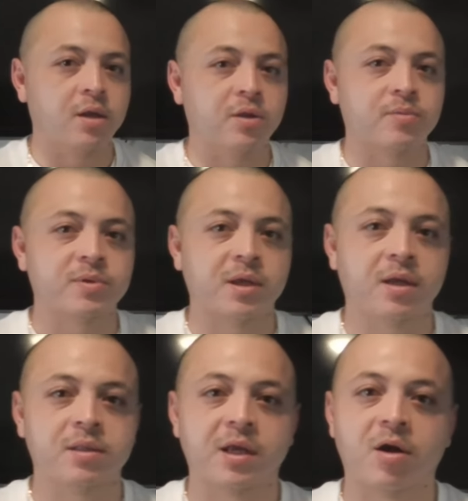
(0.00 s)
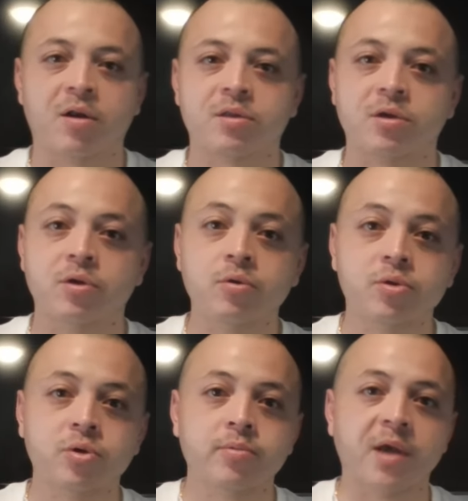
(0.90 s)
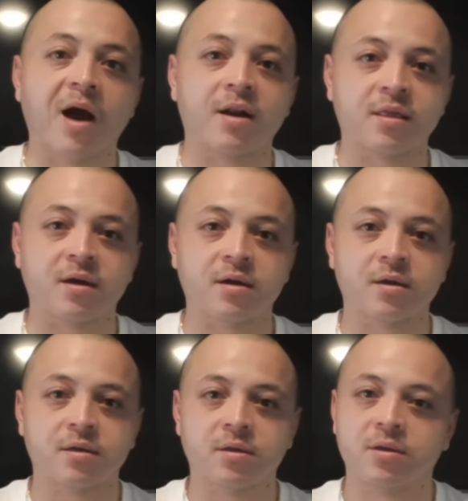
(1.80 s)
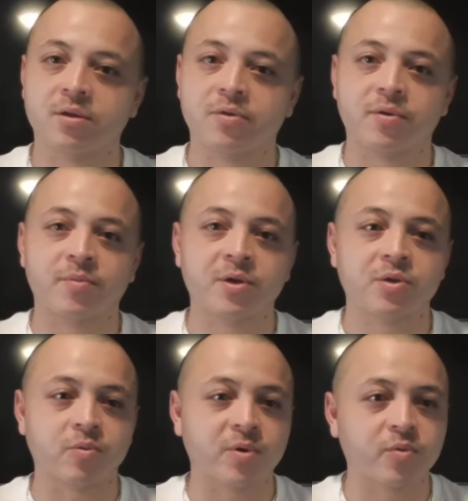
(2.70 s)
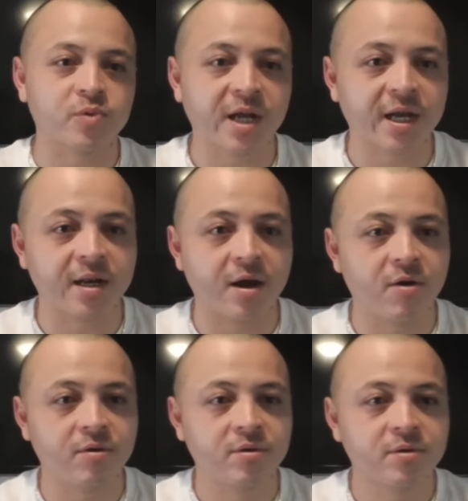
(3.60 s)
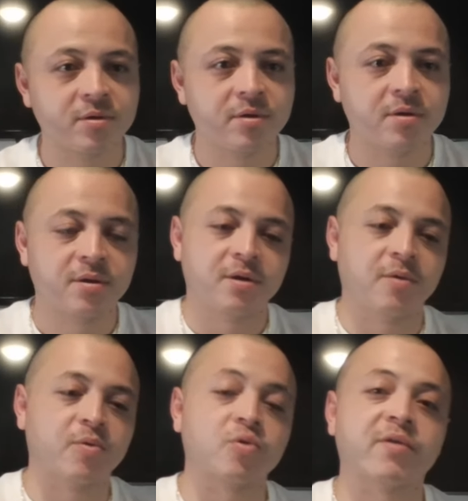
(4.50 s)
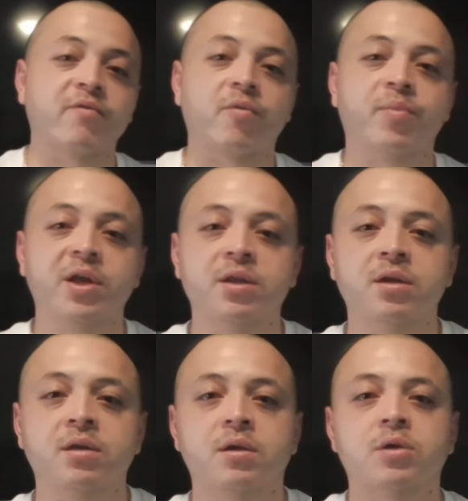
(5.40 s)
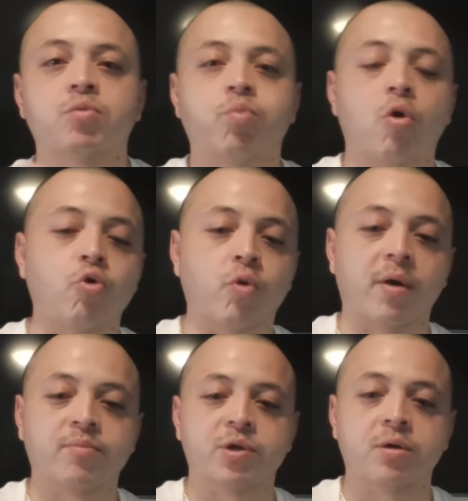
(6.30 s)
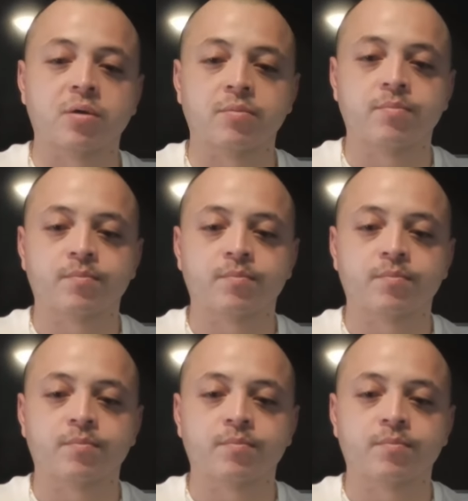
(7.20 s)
You know what I'm saying? They call it the YouTube yarda. You know what I mean? So we're going to check it out. We're going to give our opinion. It's program time.